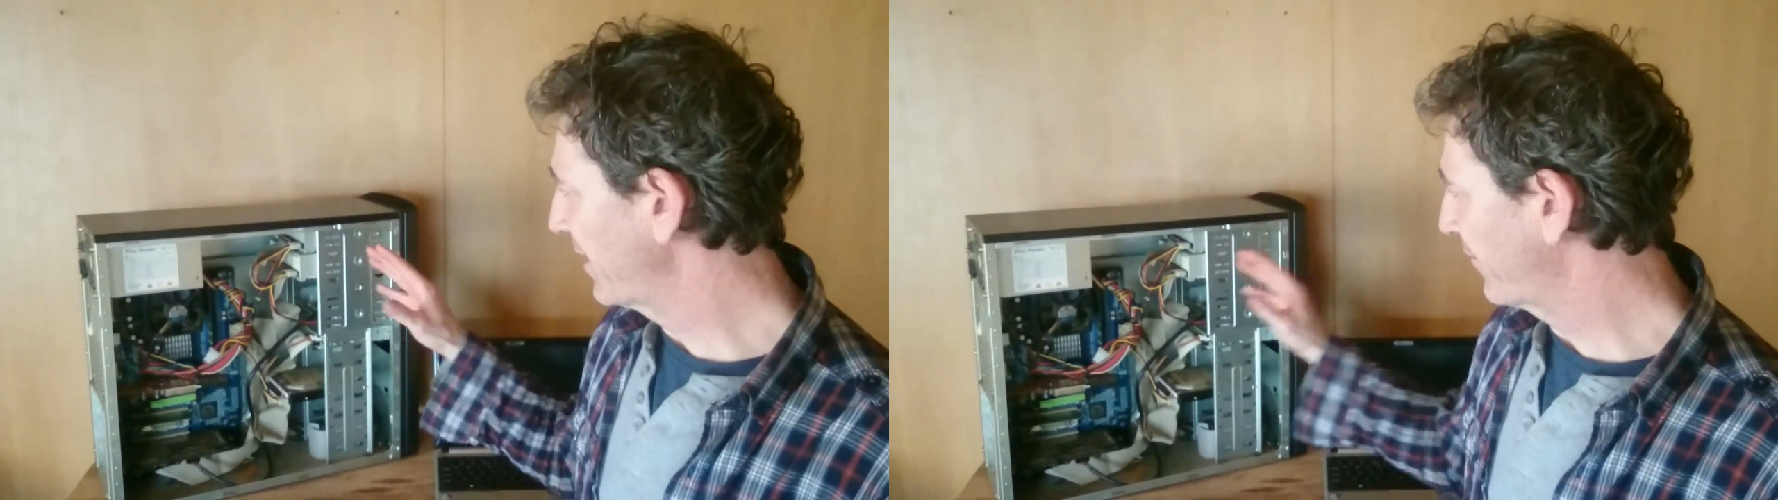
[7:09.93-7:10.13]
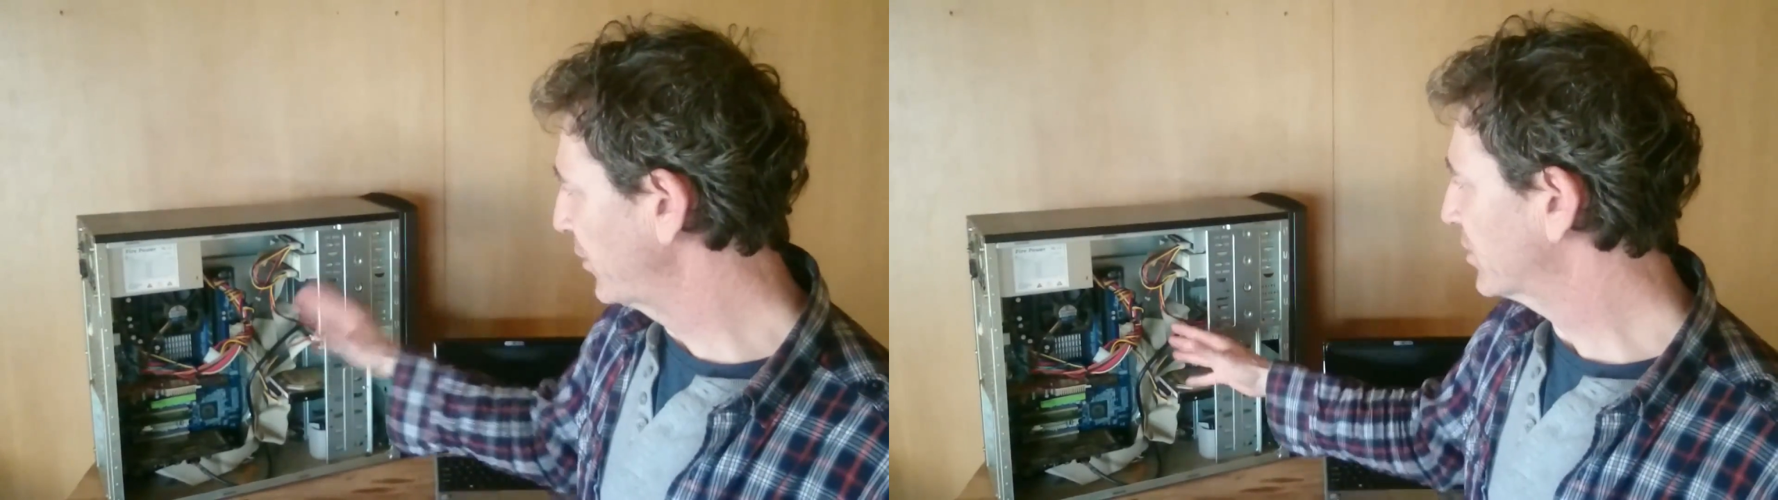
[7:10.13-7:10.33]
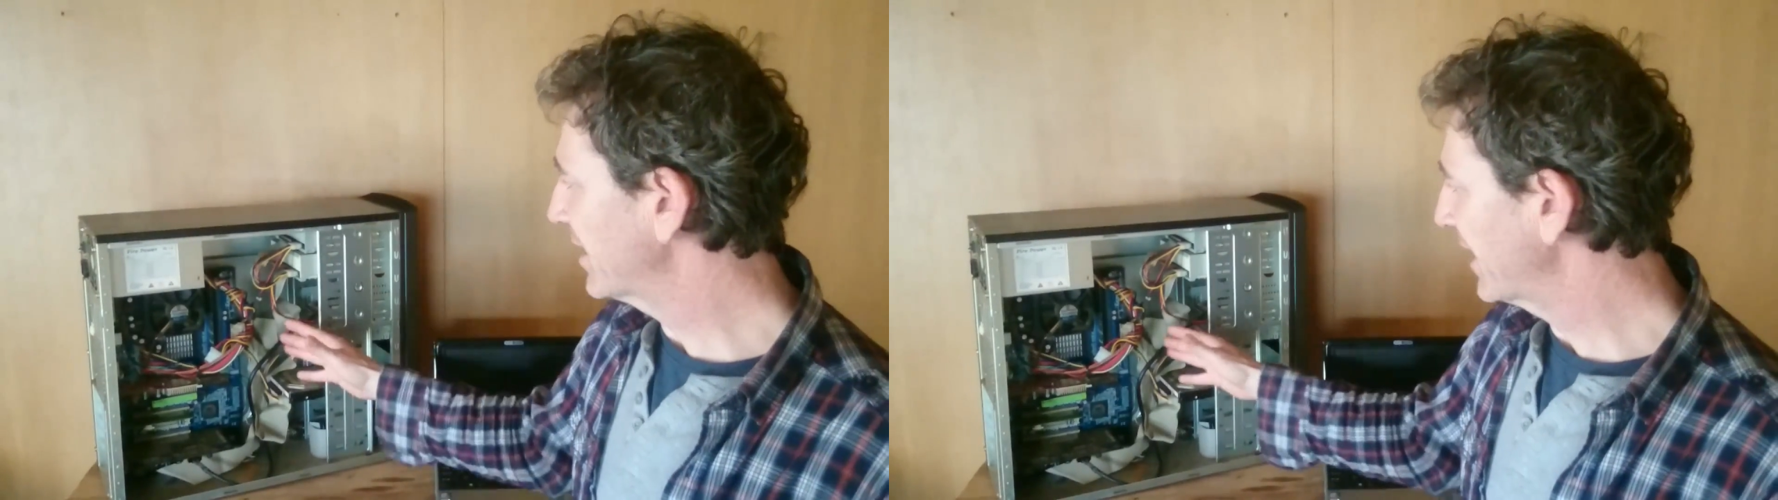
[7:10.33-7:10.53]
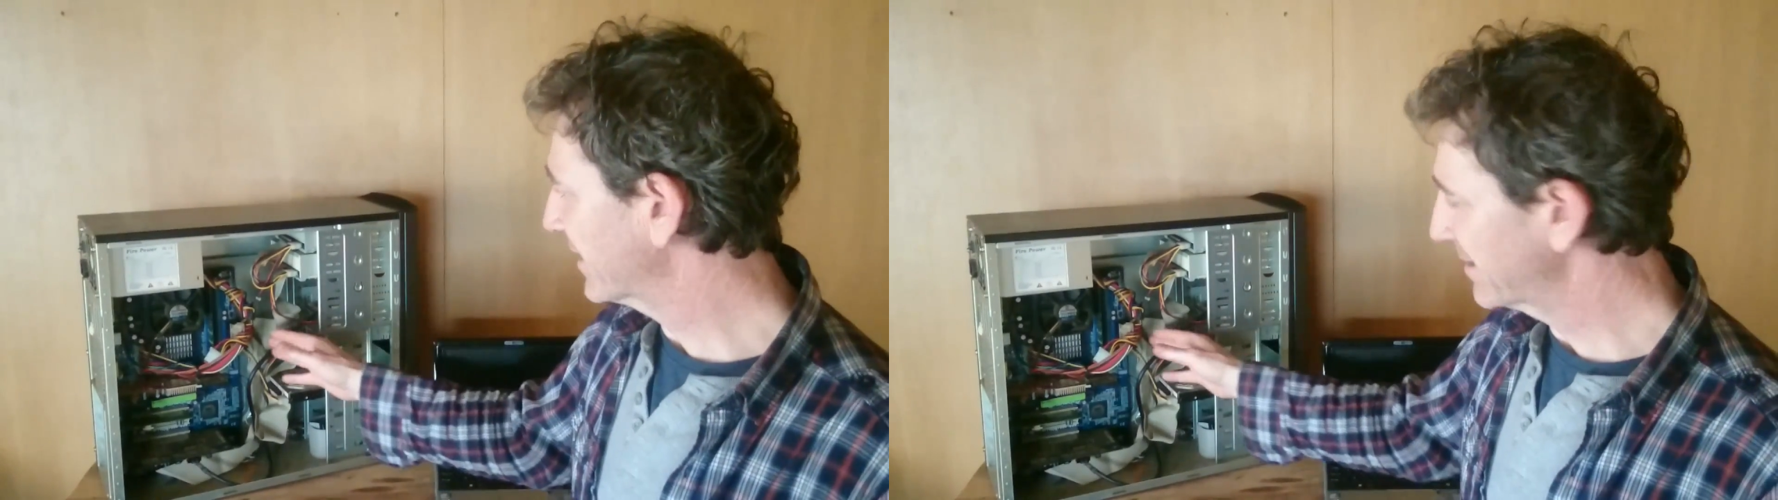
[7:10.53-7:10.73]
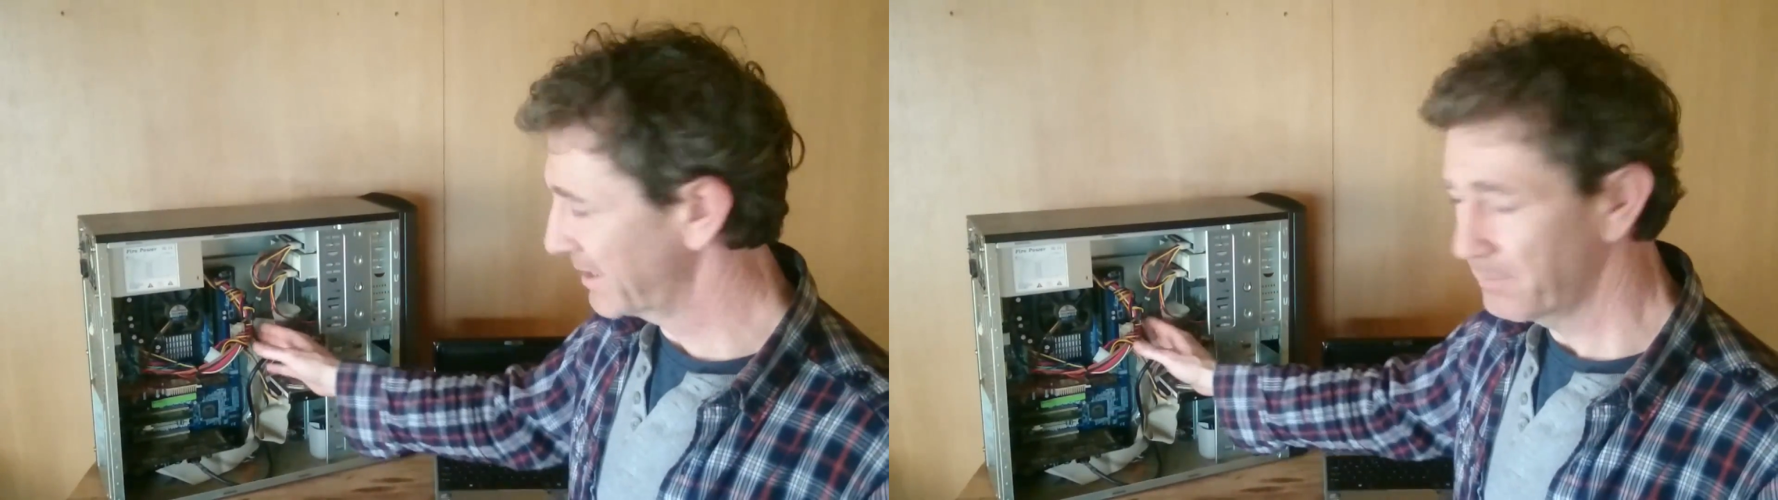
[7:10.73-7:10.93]
if you
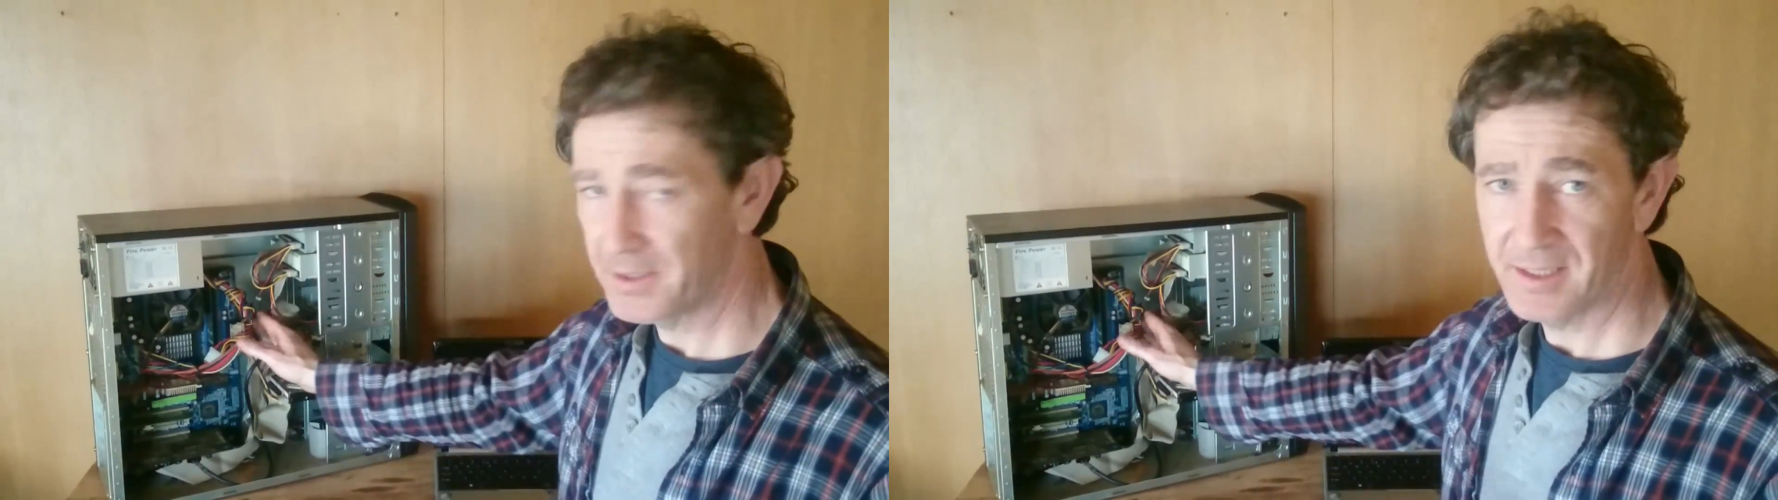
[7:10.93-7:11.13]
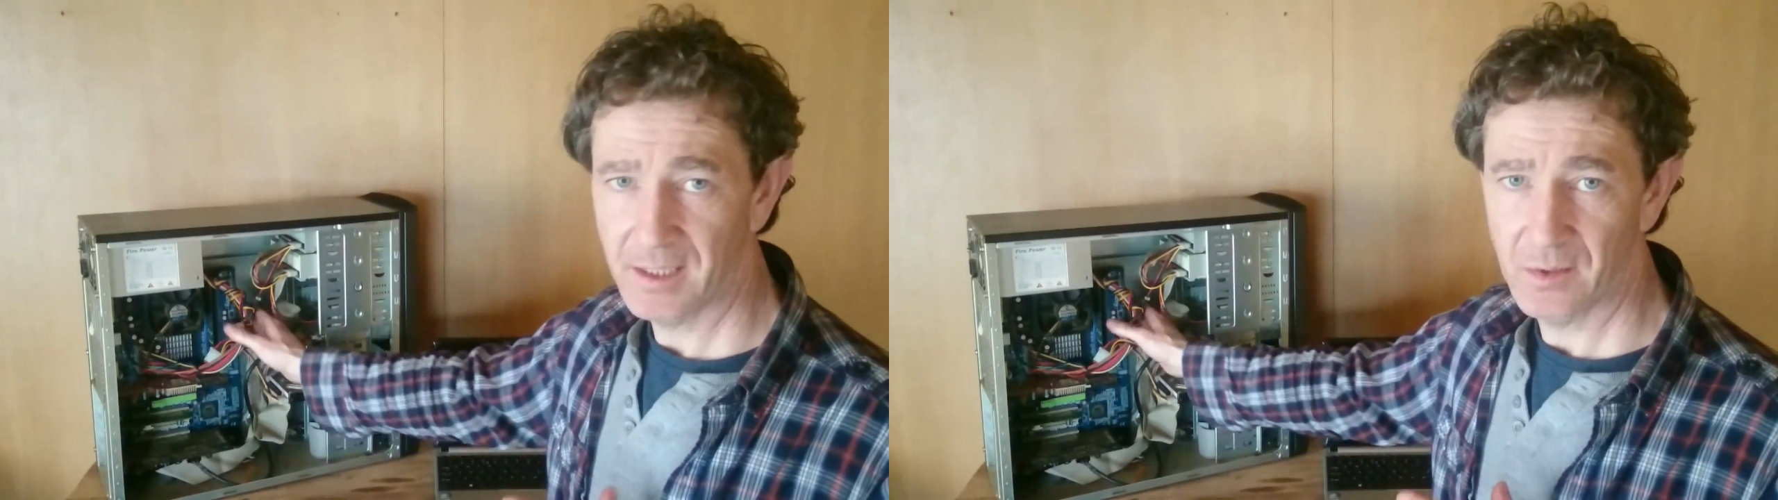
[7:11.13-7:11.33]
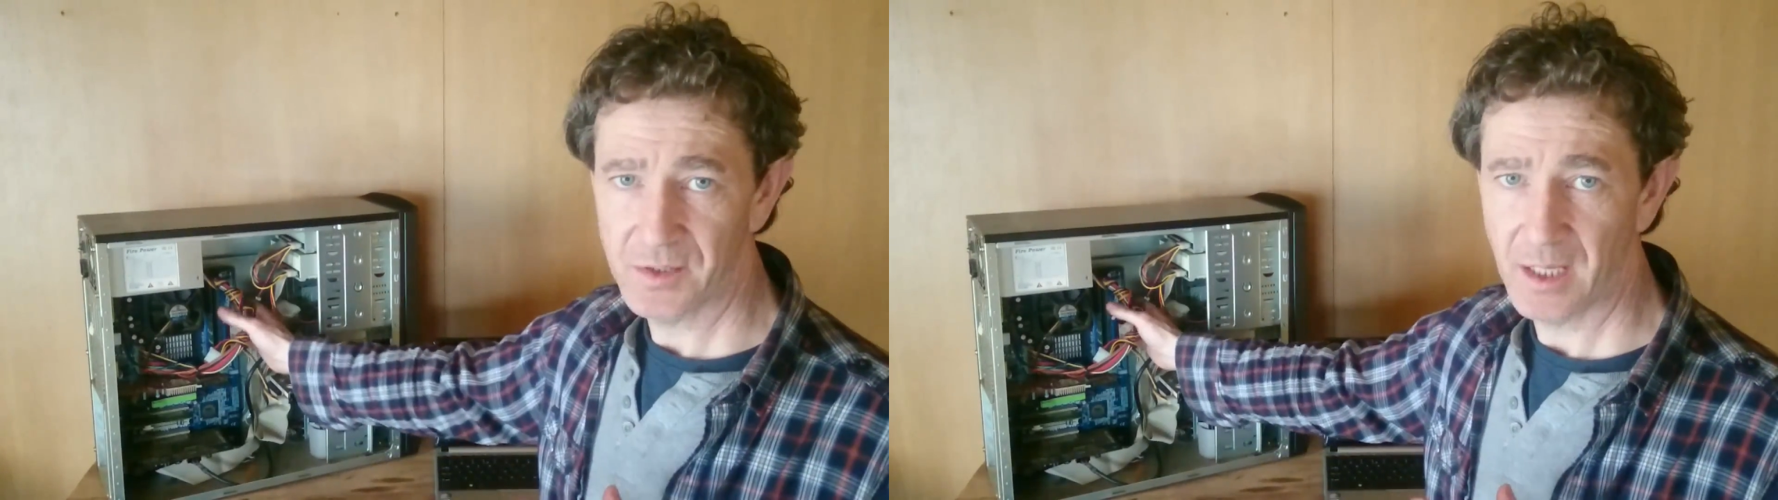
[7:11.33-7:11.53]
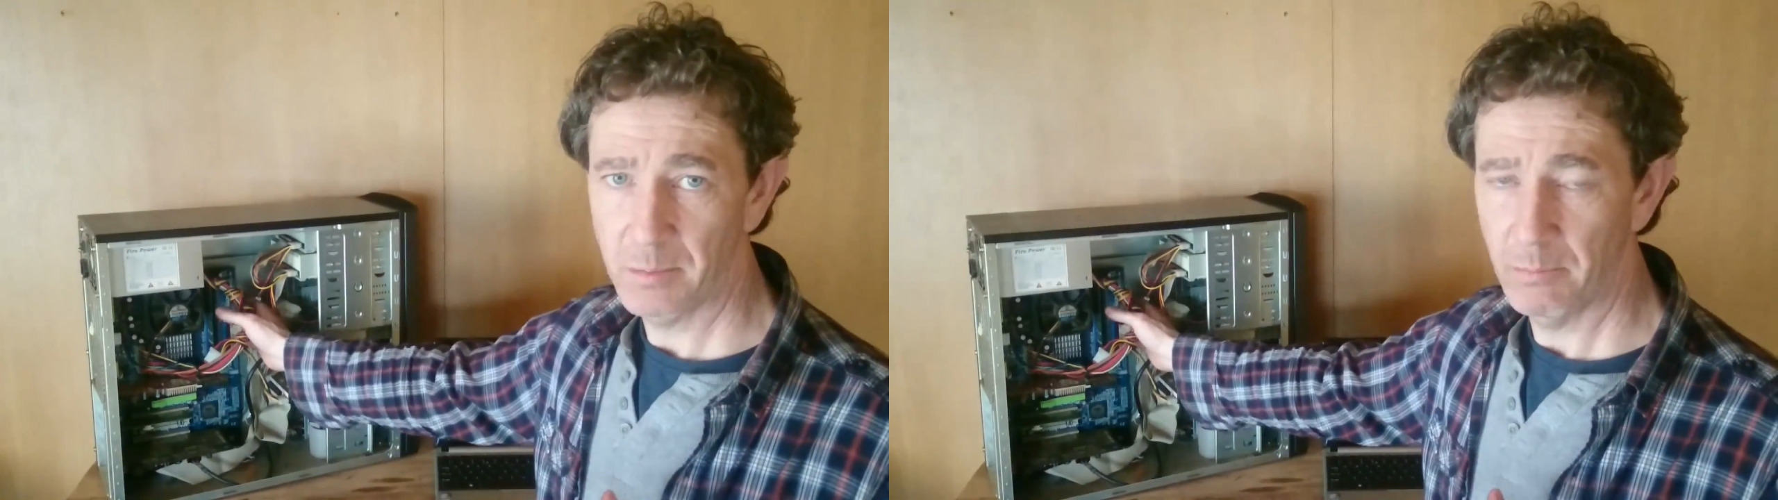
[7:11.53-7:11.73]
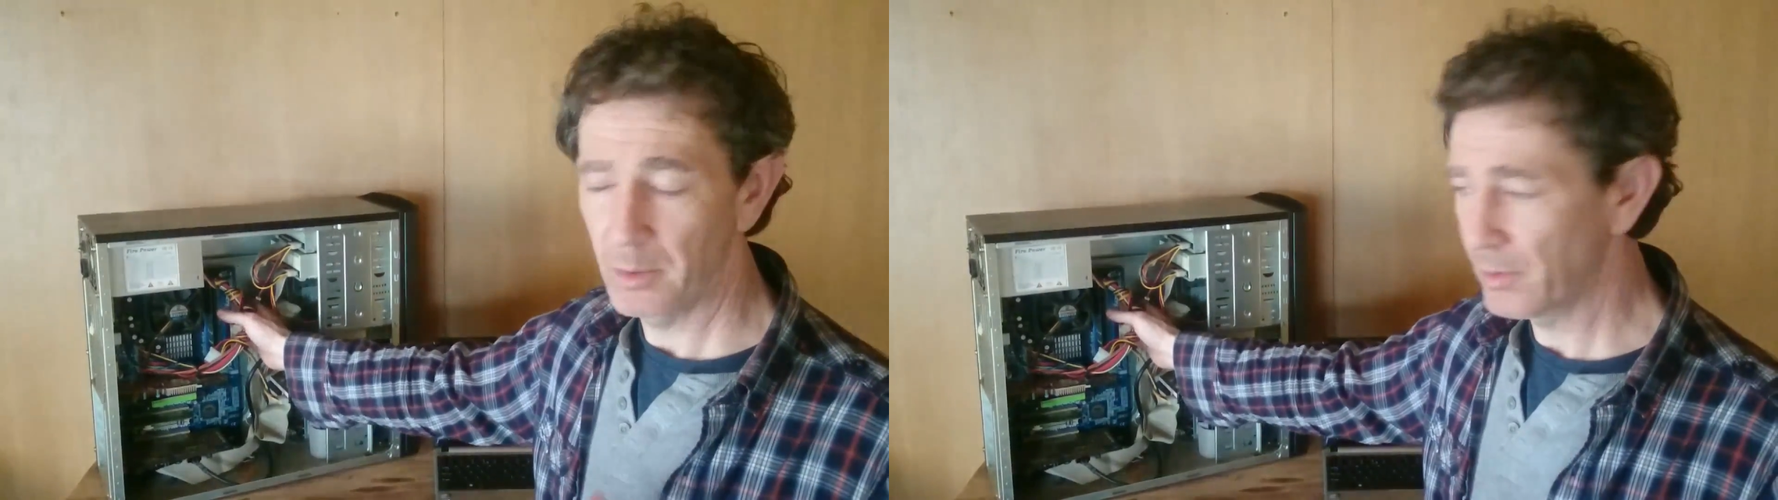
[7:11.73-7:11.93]
select a particular
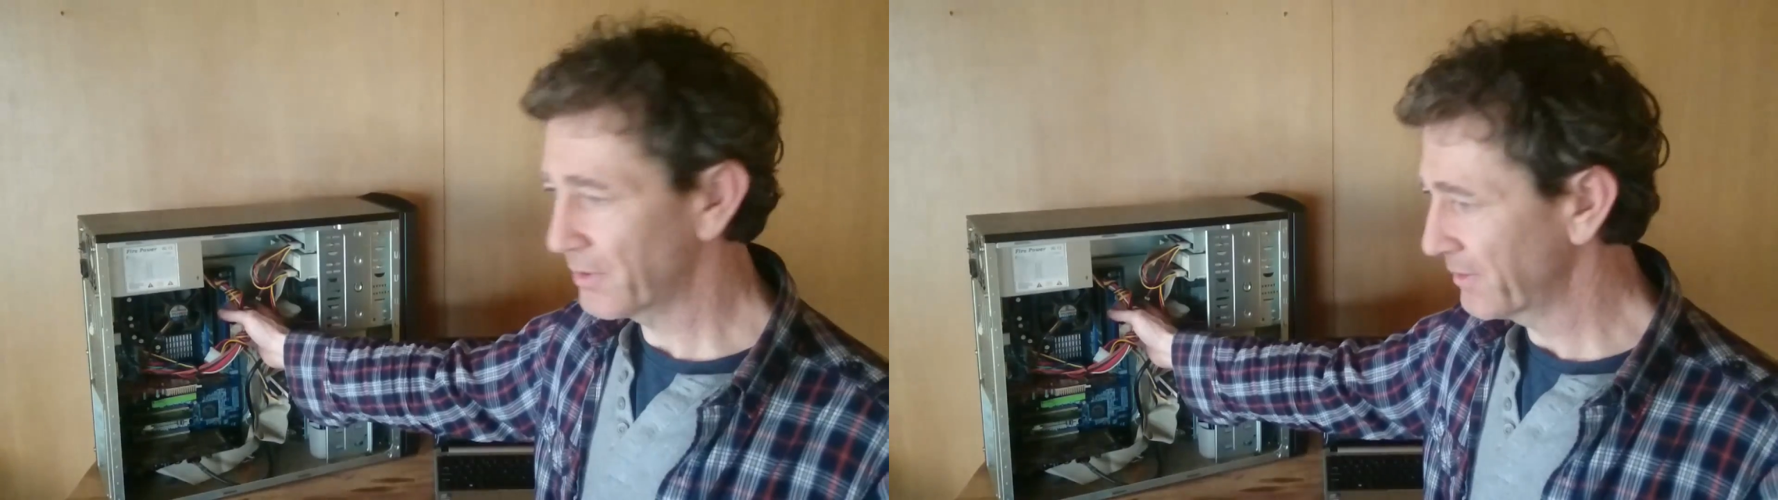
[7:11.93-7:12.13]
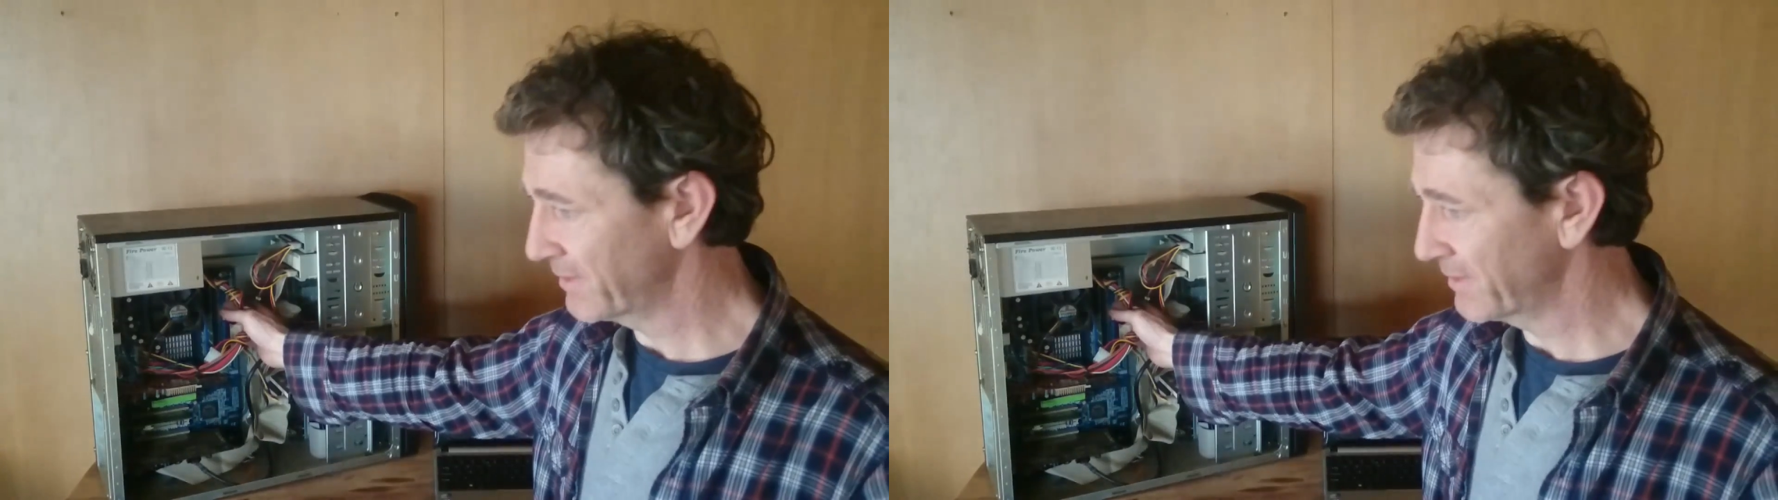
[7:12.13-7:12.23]
type of board